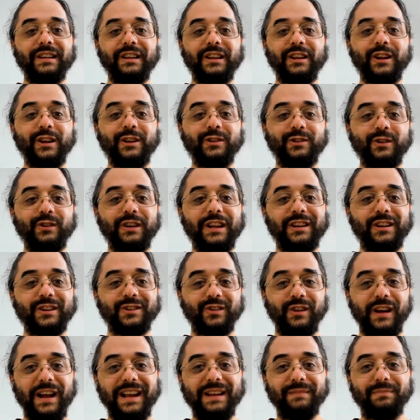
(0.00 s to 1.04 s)
You do need to
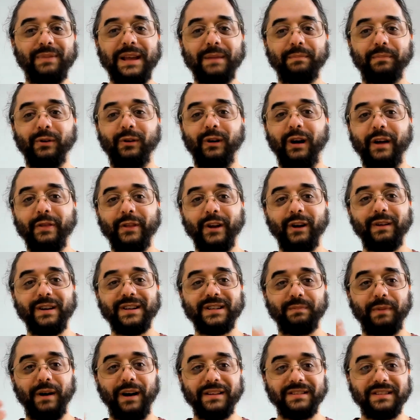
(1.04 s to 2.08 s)
train people on their
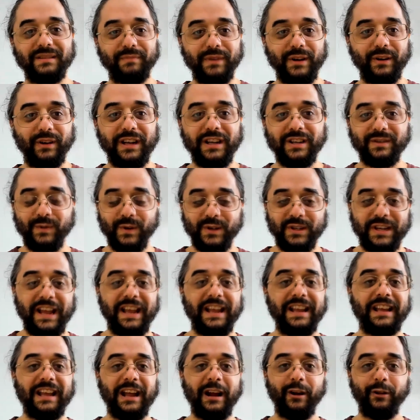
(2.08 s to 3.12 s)
responsibilities for
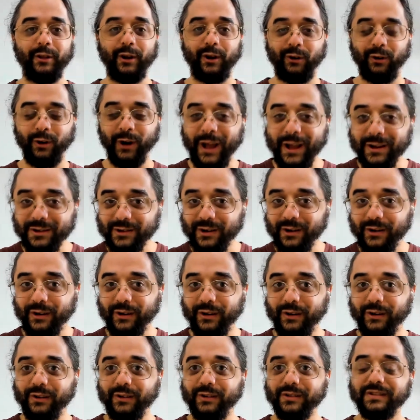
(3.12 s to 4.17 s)
taking care of their
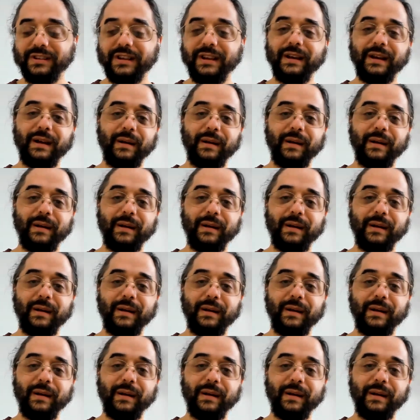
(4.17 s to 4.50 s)
credentials,